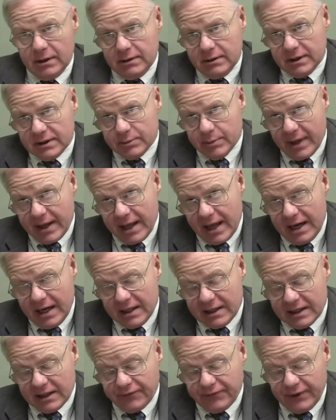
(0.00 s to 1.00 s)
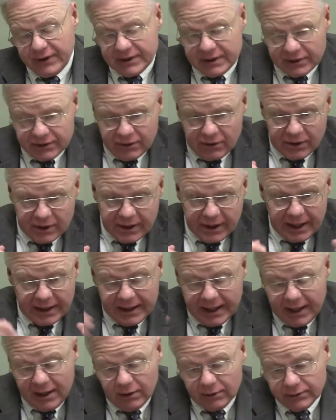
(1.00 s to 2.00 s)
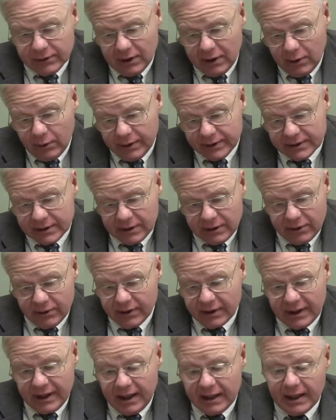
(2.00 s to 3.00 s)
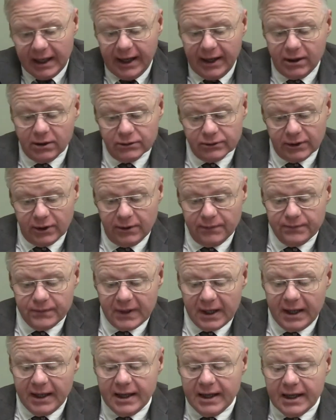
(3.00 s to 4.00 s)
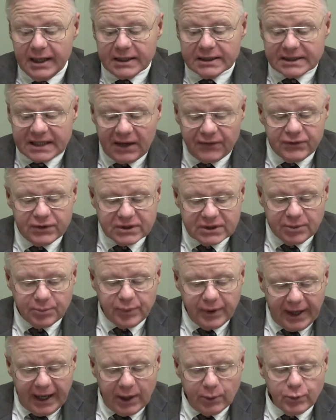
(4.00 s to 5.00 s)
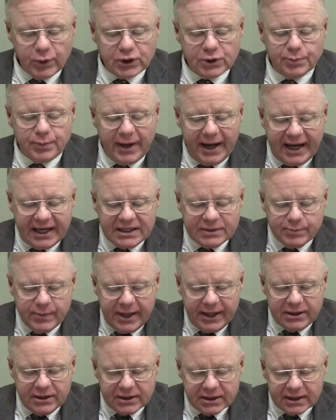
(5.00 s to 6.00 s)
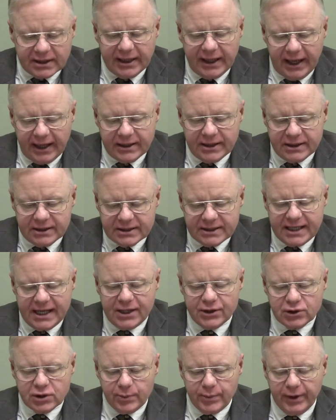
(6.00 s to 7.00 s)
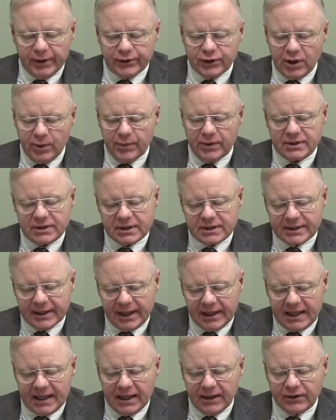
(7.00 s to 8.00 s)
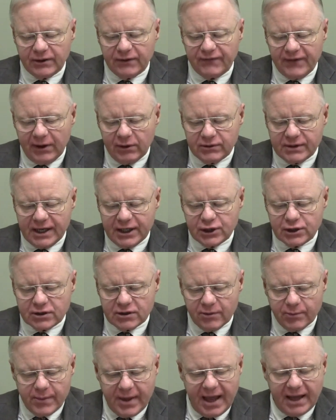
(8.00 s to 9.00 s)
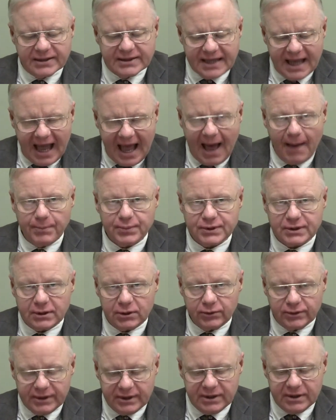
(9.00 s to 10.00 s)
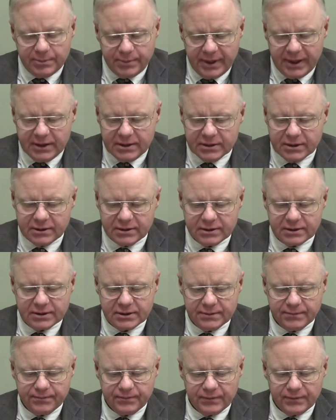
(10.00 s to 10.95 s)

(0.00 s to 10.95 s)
Doesn't make any difference. Is there a God? I don't know. Is there a God? I don't know. Severs the bond which binds men to God and seeks to build human society on the foundation of man's absolute independence.